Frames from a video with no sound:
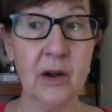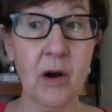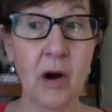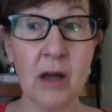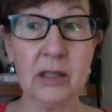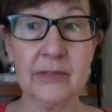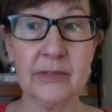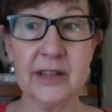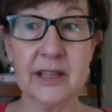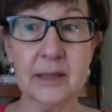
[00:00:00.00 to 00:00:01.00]
all of
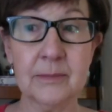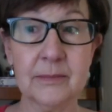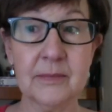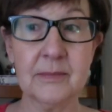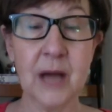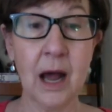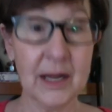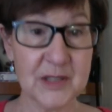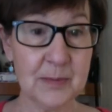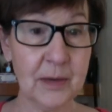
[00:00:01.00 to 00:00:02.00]
the
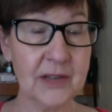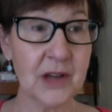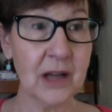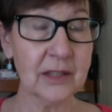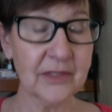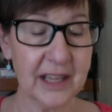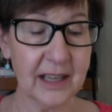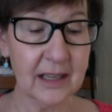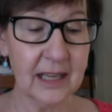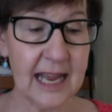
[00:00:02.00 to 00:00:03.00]
hotspots, all of
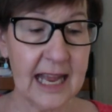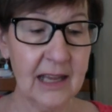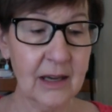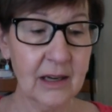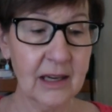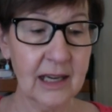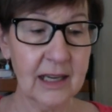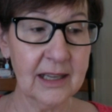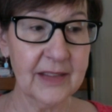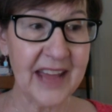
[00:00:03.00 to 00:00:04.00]
the
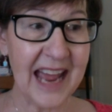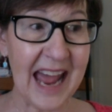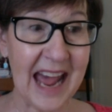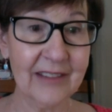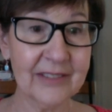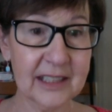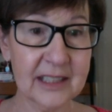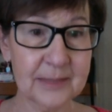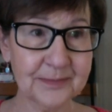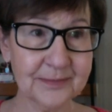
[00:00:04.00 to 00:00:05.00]

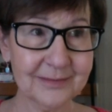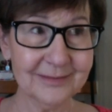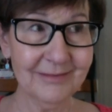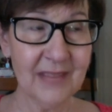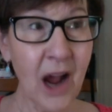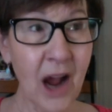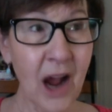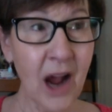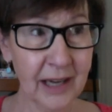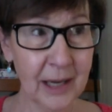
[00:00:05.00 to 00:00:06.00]
avid
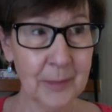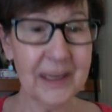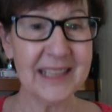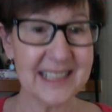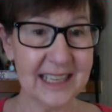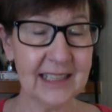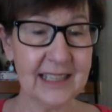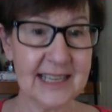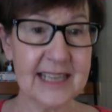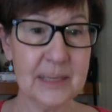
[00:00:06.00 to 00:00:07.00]
on PET scan, because
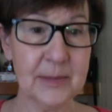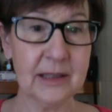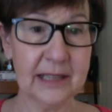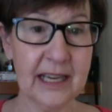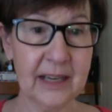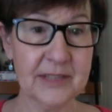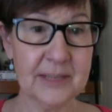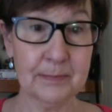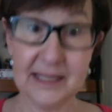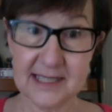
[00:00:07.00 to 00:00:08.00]
I typically have
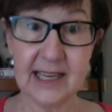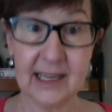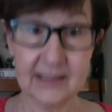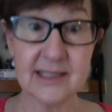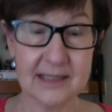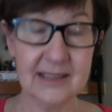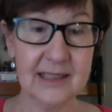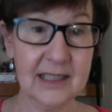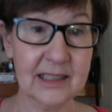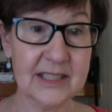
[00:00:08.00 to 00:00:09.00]
PET scans
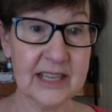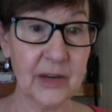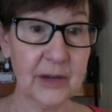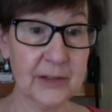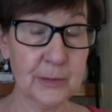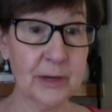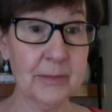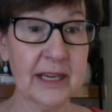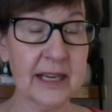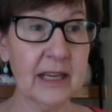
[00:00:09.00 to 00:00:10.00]
because I don't have to
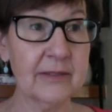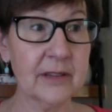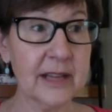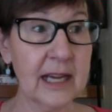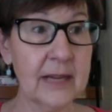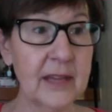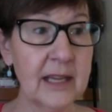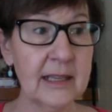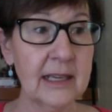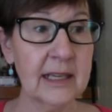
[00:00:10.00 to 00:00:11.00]
pre-medicate for that.
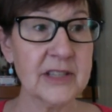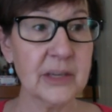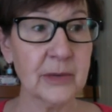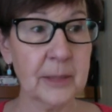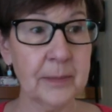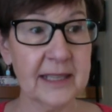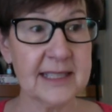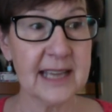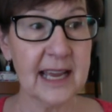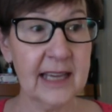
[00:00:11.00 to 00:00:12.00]
And so with a PET
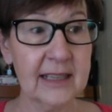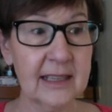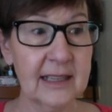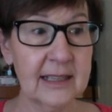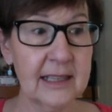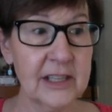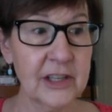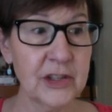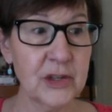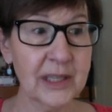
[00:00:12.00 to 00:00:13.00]
scan,
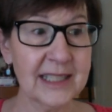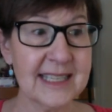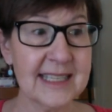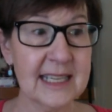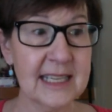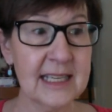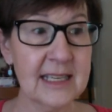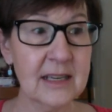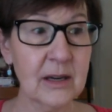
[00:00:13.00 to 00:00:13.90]
you can see